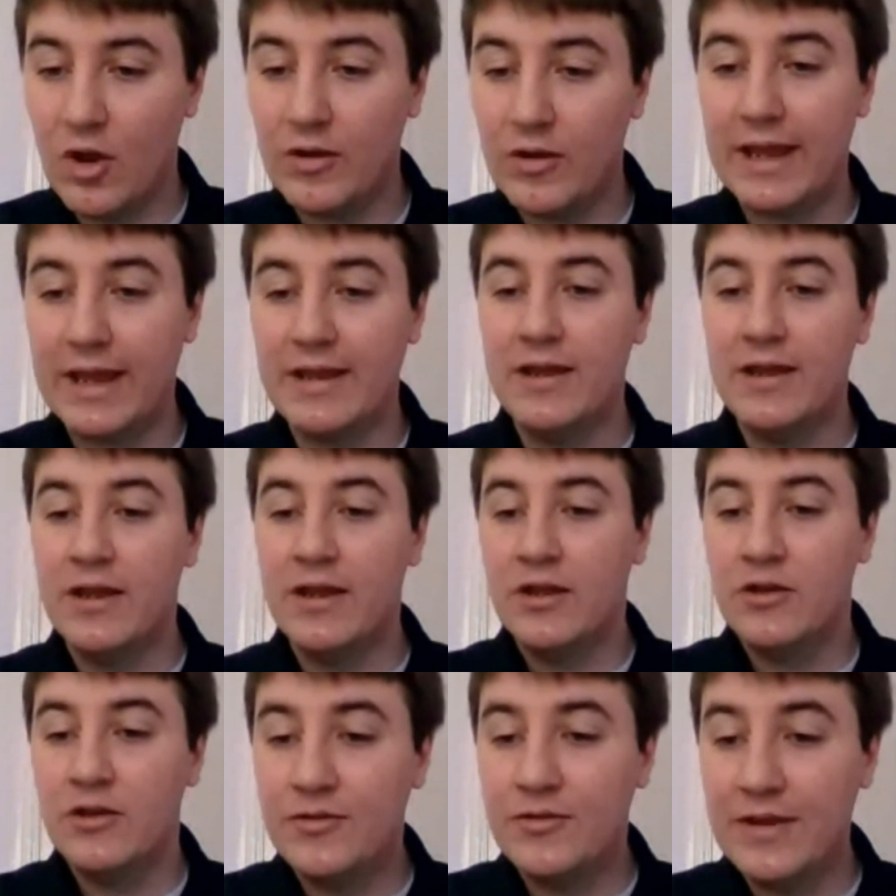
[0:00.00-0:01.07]
Okay,
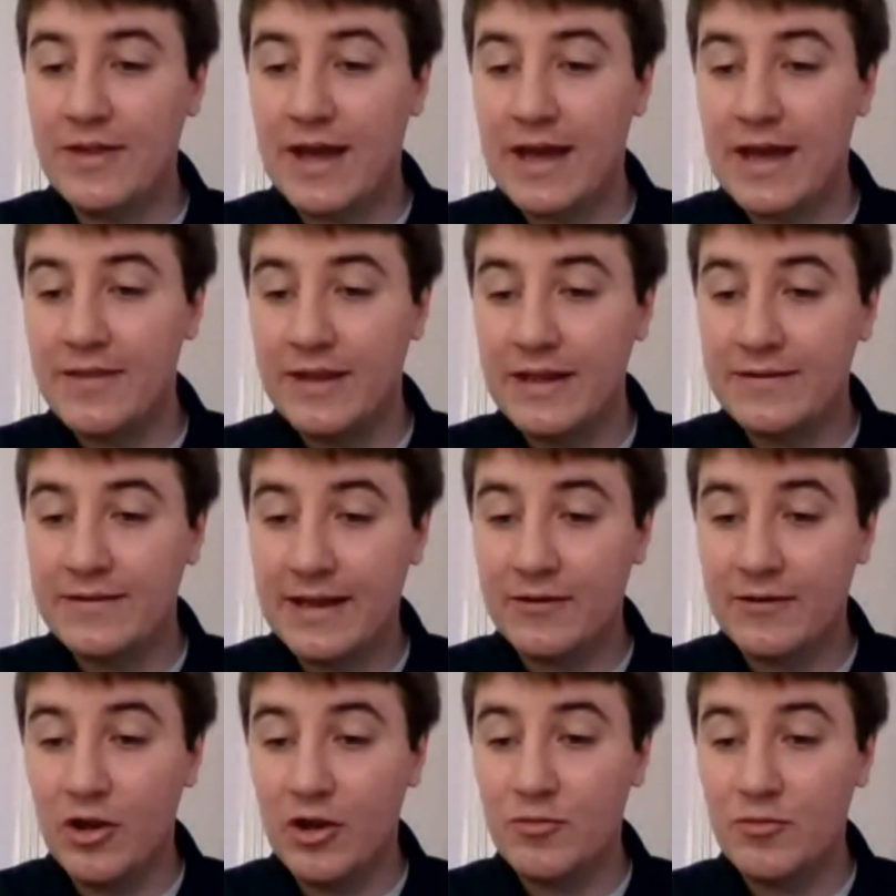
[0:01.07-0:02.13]
you said that the
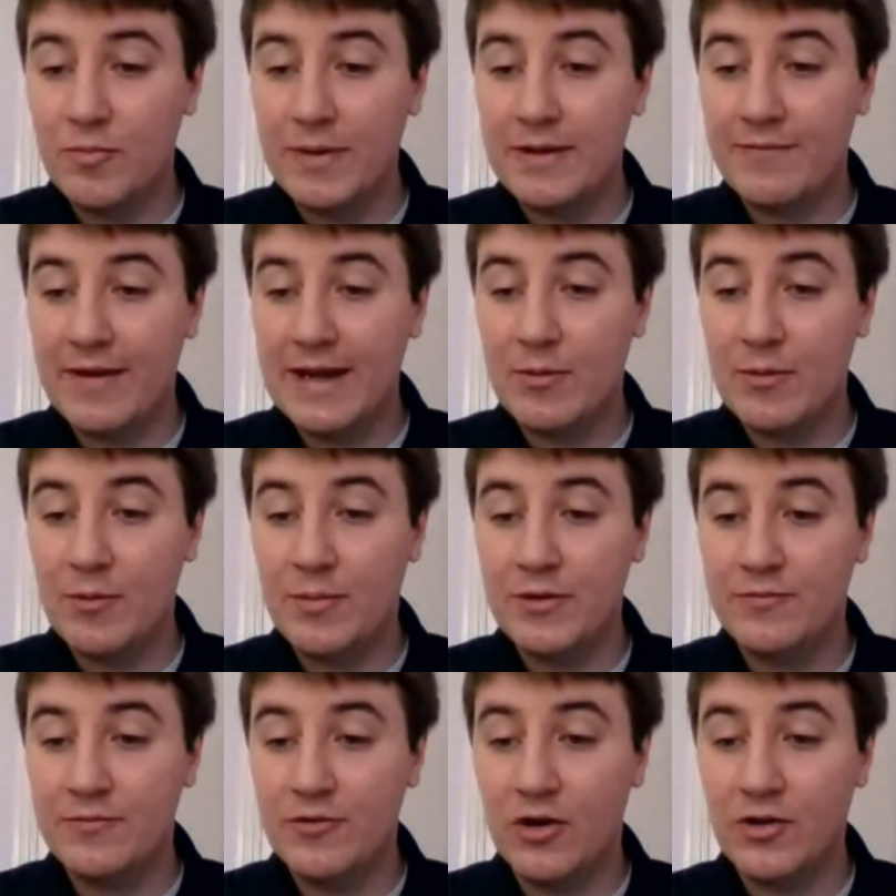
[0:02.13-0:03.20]
download will be available, but
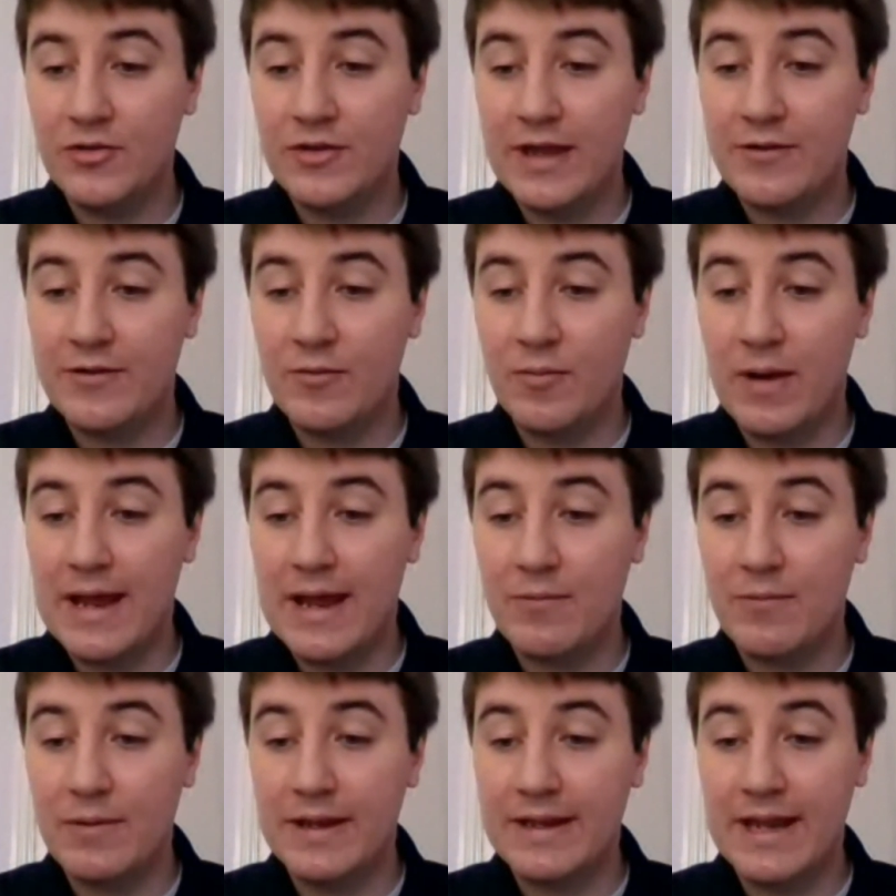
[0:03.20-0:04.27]
you've not said where
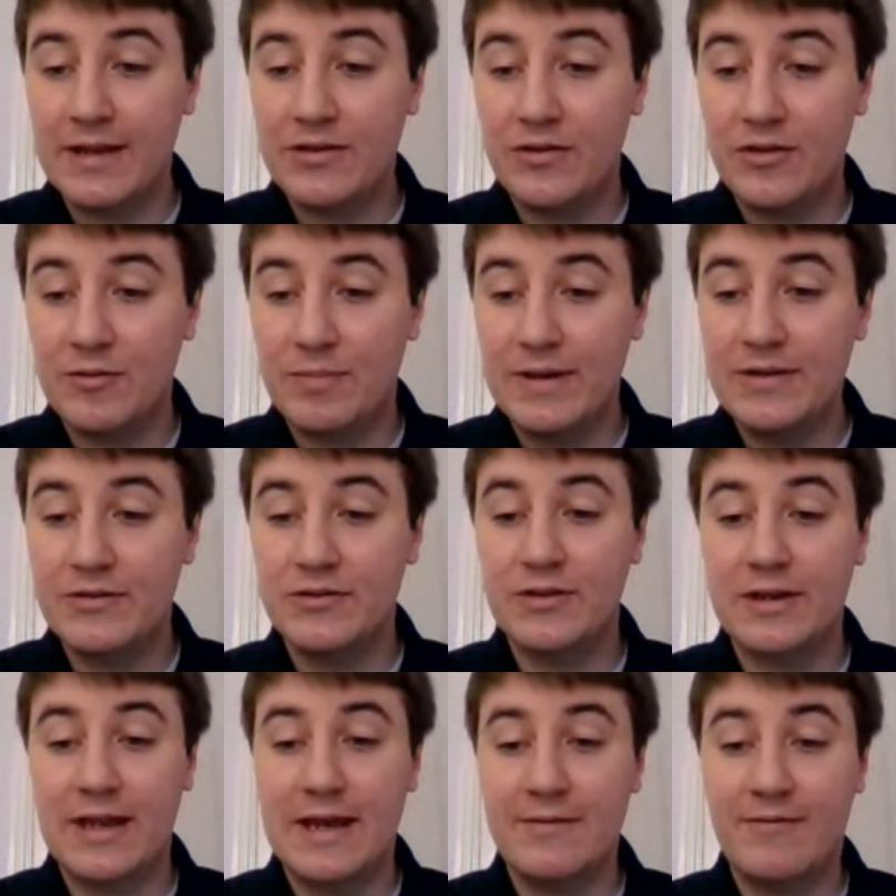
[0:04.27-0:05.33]
we can access it. Please could you
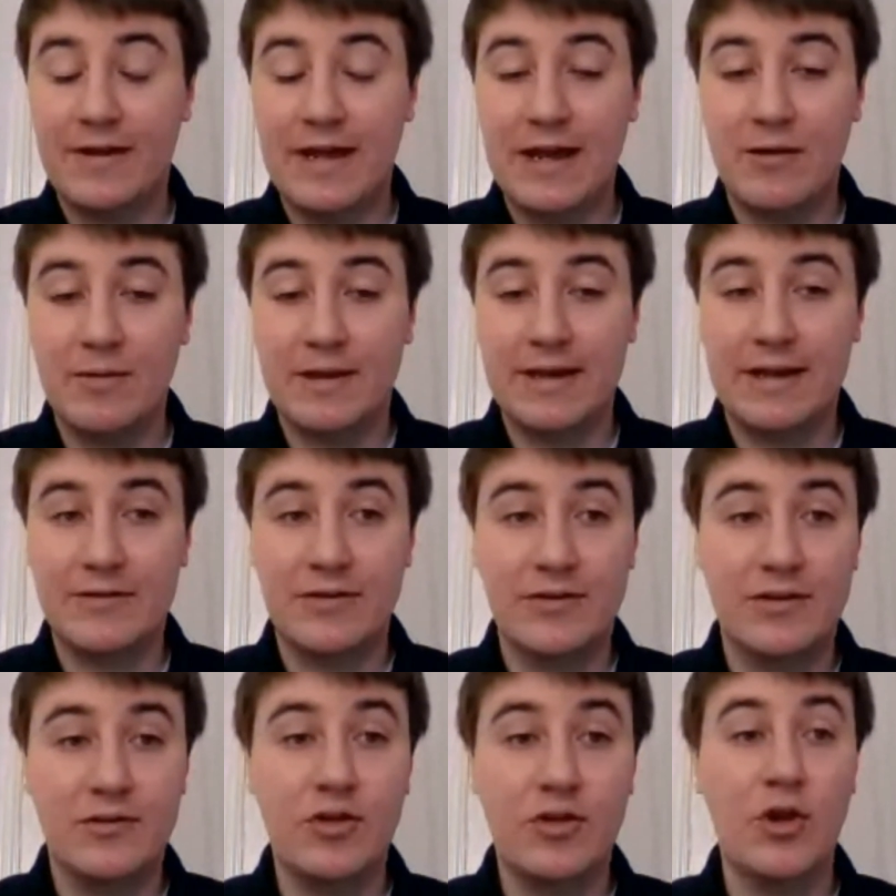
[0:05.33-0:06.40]
clarify how we can access
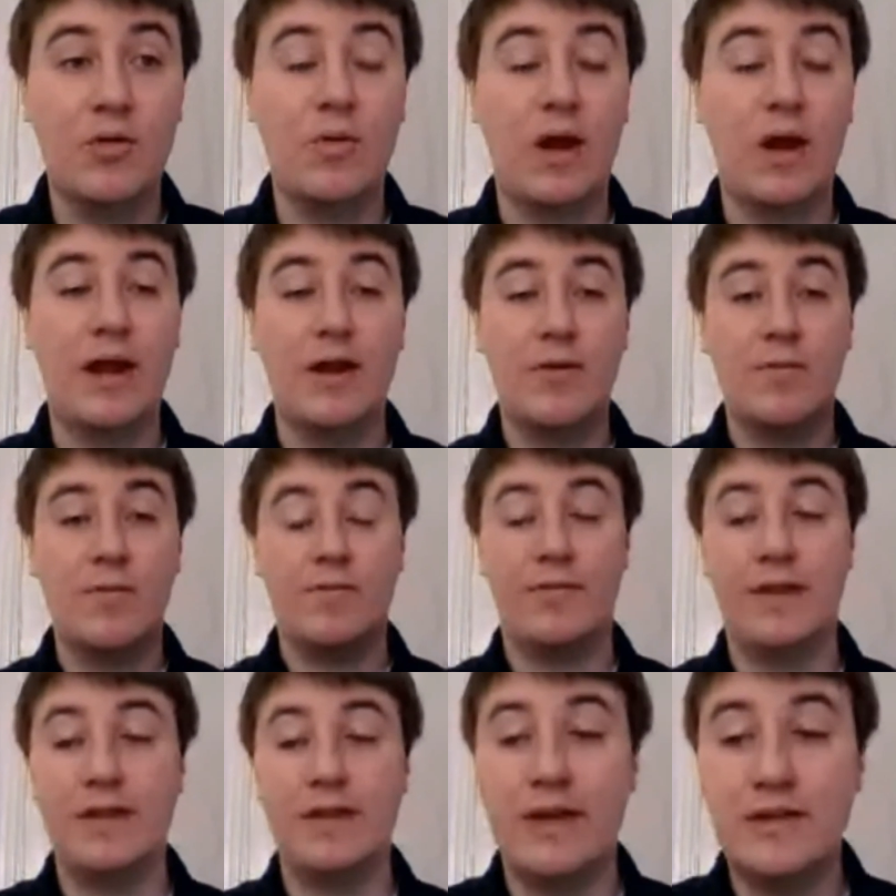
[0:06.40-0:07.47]
it? So
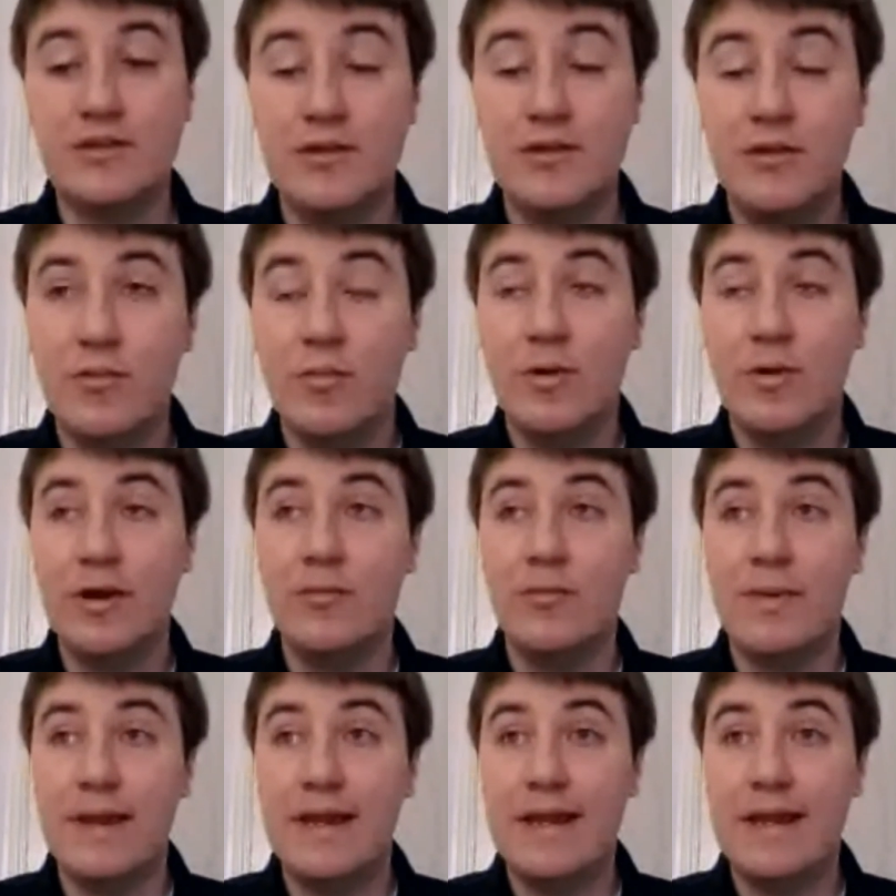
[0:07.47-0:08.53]
the session will
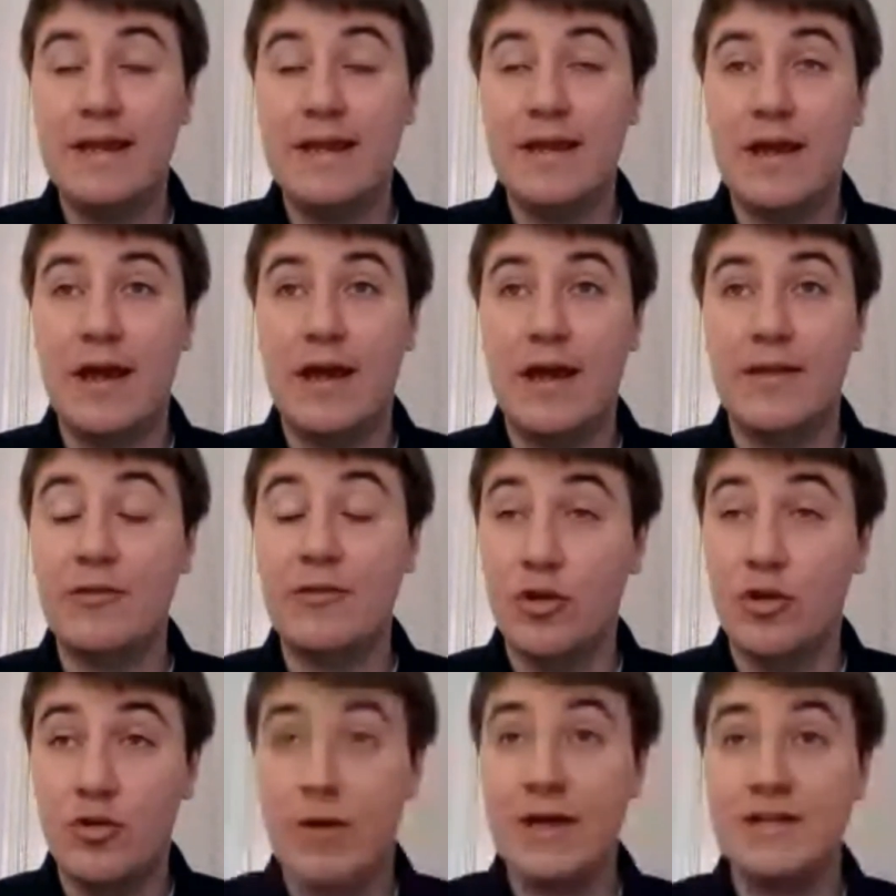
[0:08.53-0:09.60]
be, that's a
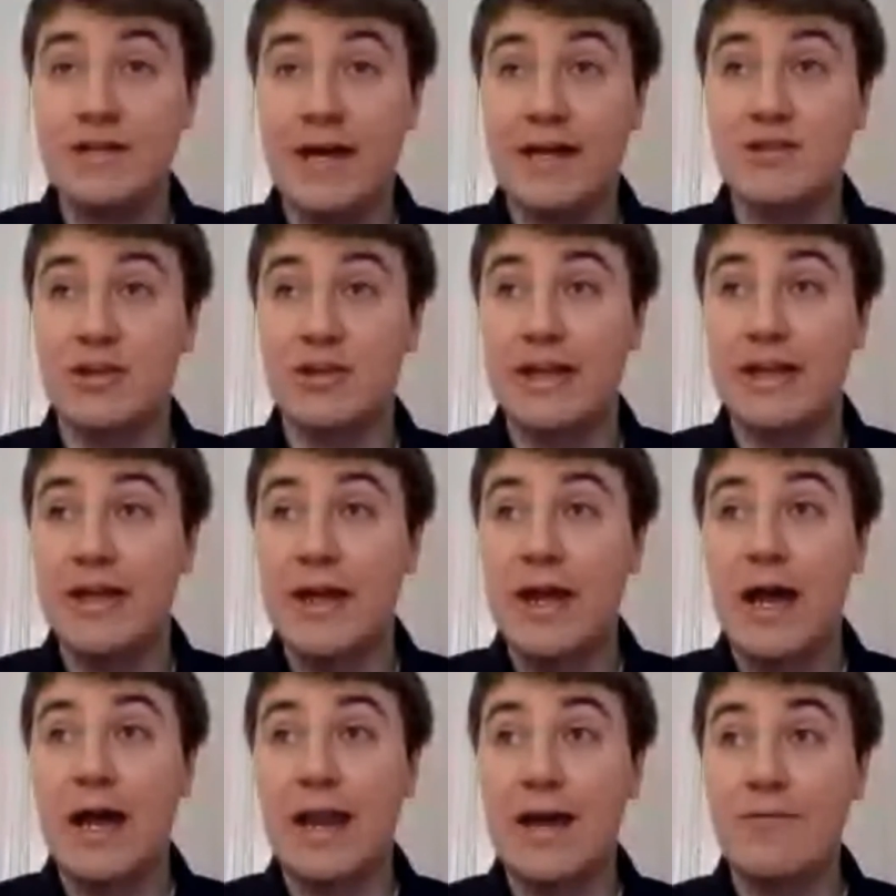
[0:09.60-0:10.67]
good question actually.
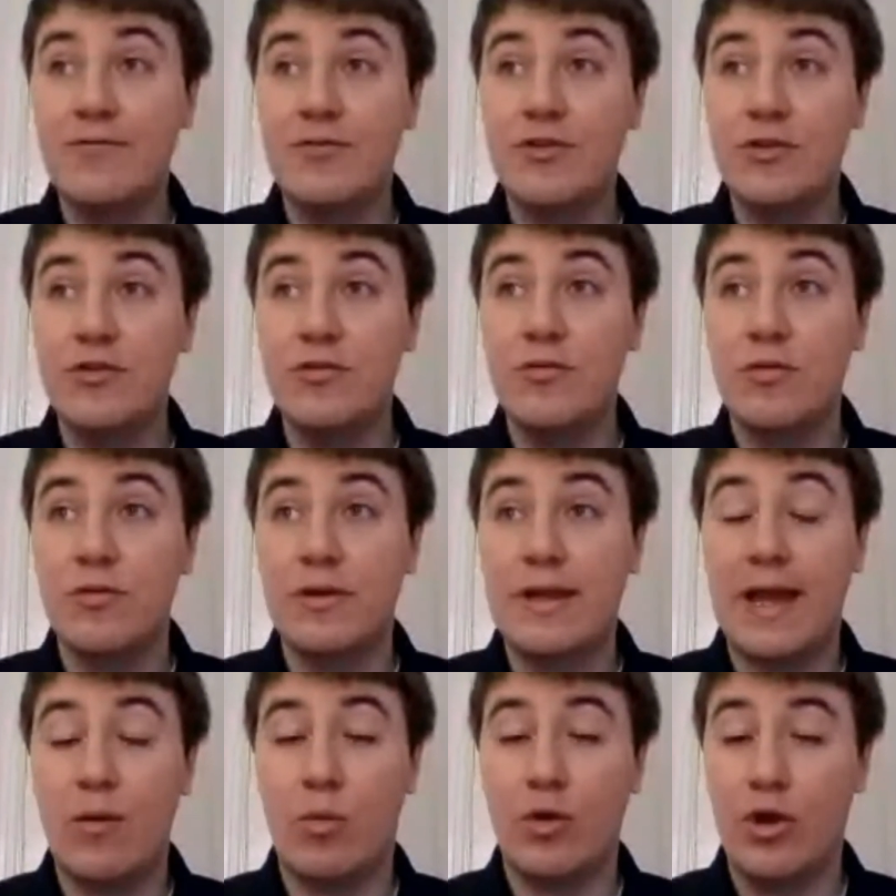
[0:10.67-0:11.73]
I'll have to
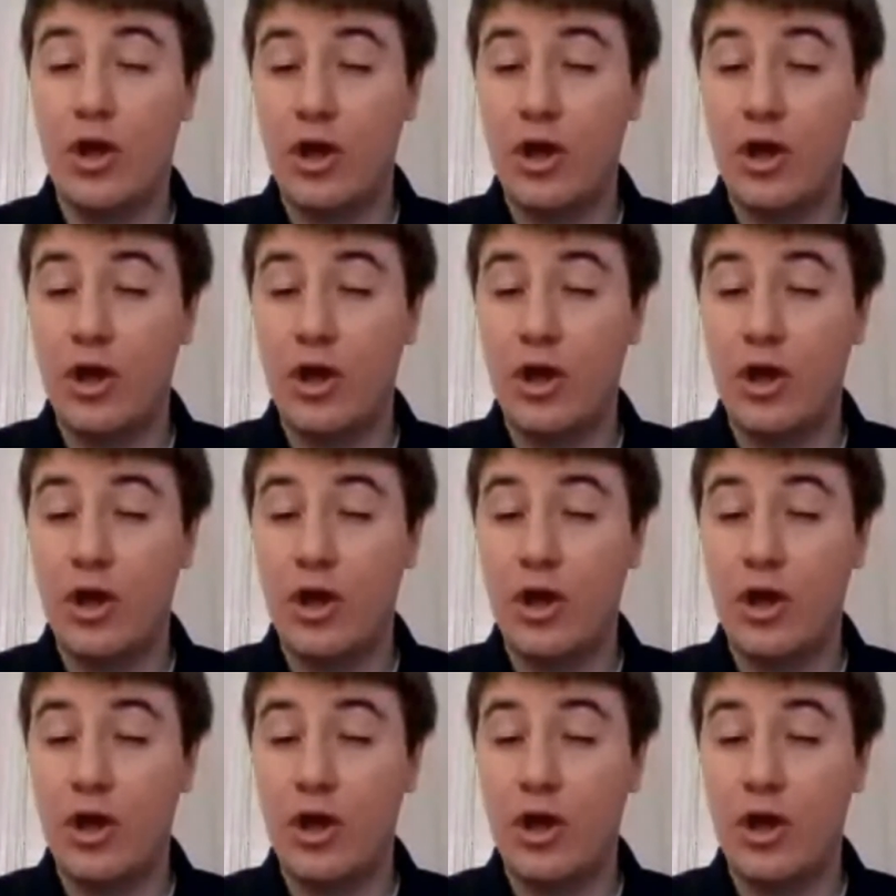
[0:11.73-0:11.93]
get